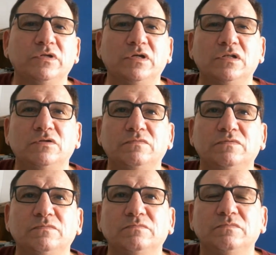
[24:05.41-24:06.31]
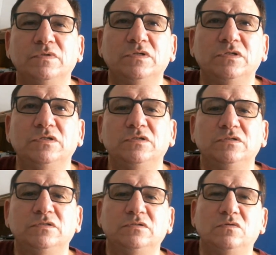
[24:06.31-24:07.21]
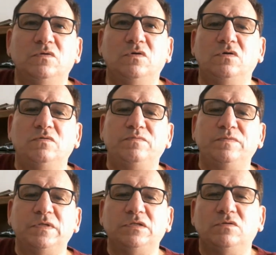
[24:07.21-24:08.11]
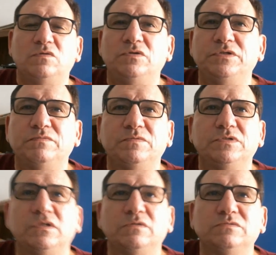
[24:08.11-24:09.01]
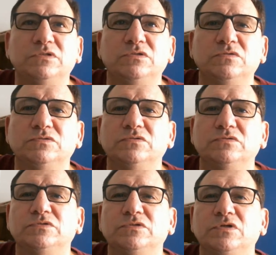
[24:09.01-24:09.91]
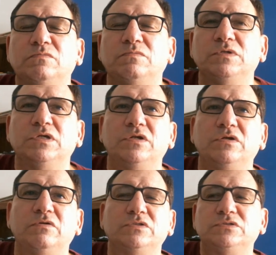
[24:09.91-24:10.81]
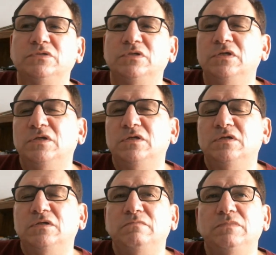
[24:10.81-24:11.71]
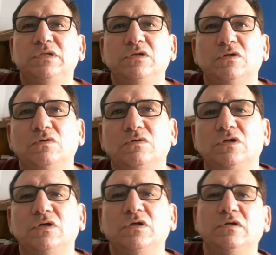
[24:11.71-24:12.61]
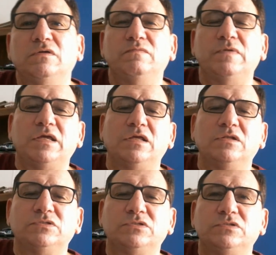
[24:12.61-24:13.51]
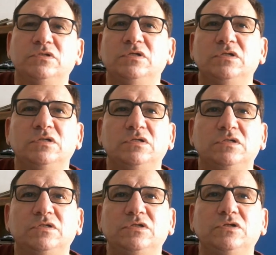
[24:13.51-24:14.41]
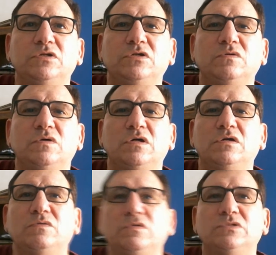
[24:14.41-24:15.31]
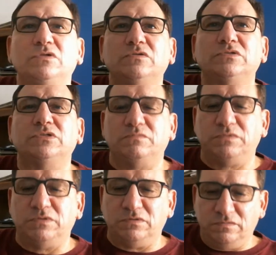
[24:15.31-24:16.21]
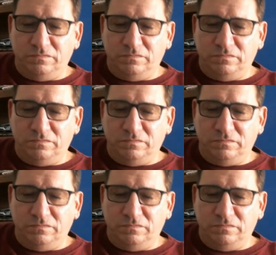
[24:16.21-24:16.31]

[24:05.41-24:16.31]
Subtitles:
I learn from all different types of users. Beginners, mediocre, advanced. I always learn something.